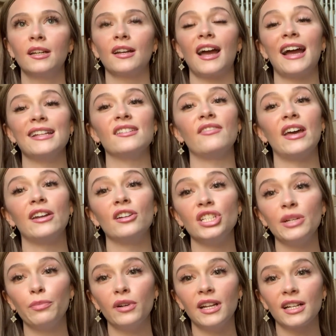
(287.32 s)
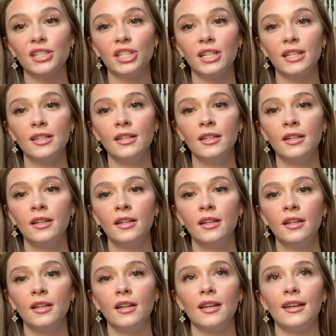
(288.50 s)
kinds of energy production.
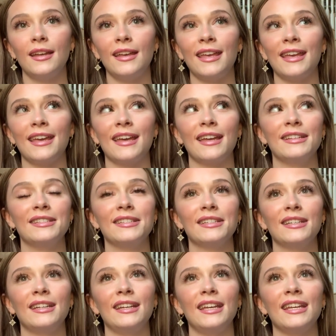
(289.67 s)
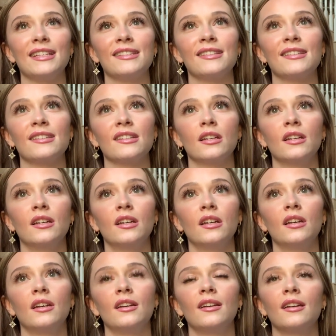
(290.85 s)
And it's
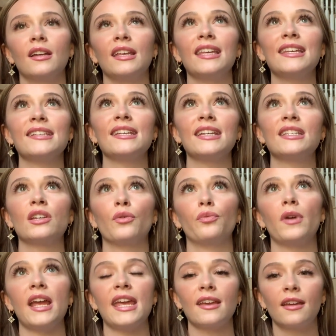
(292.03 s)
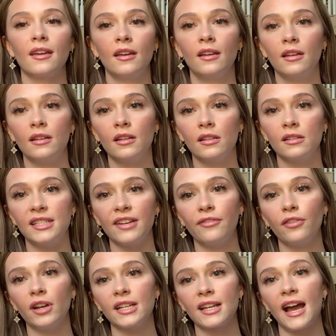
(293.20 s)
easy to rank
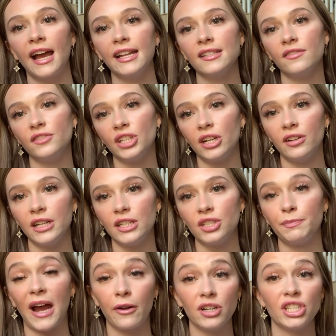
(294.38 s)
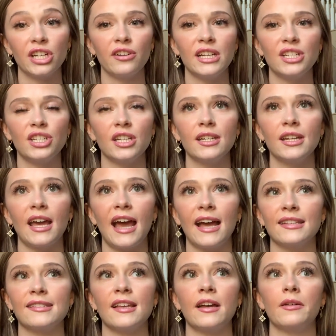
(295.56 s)
different kinds of power generation
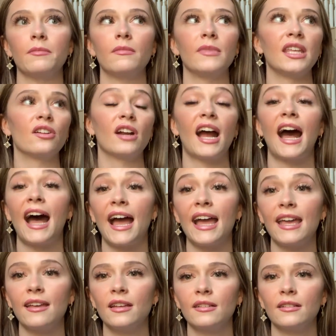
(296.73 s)
as either high